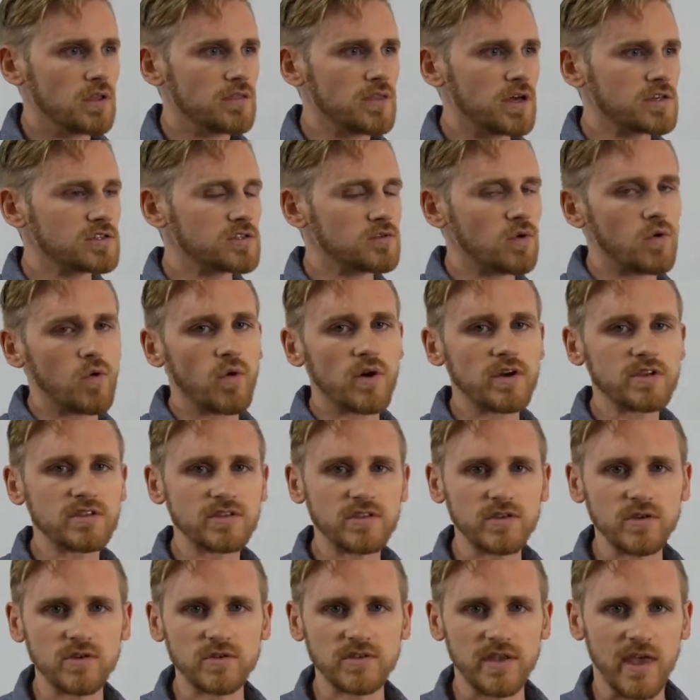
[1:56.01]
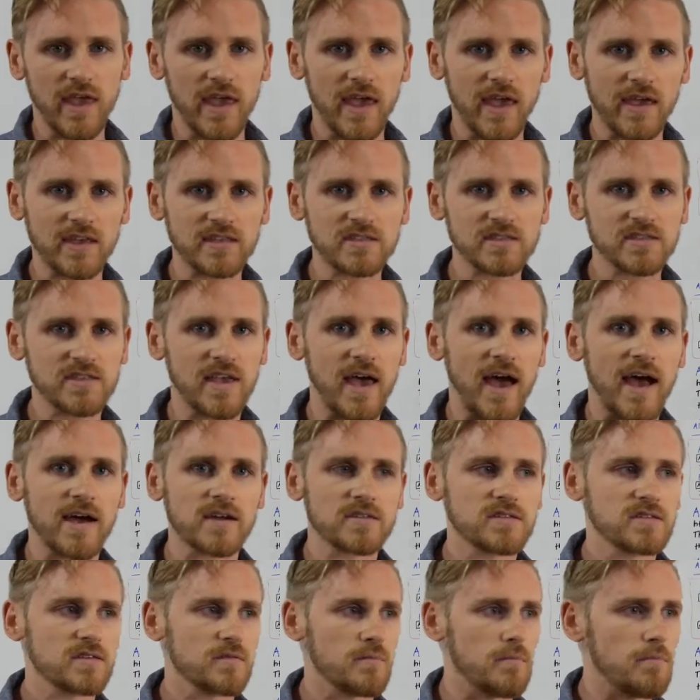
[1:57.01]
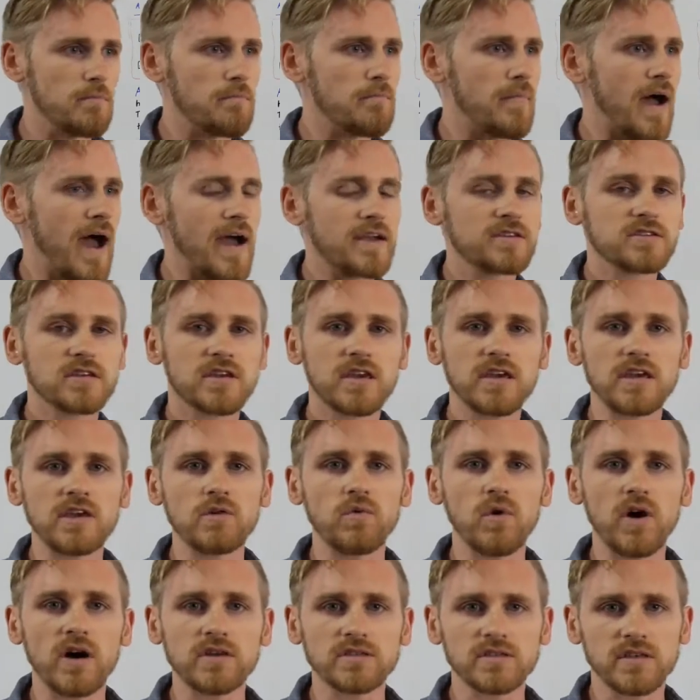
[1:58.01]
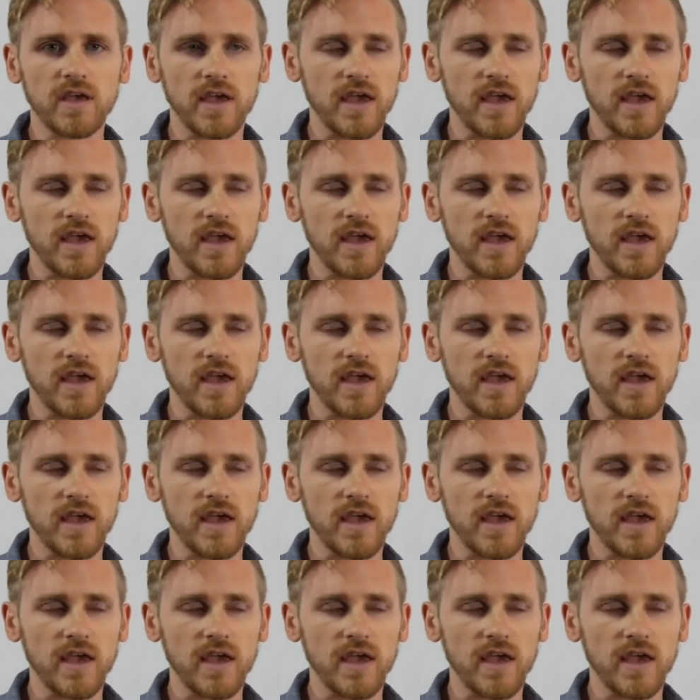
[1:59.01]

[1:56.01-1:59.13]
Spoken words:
doesn't always use exact match keywords.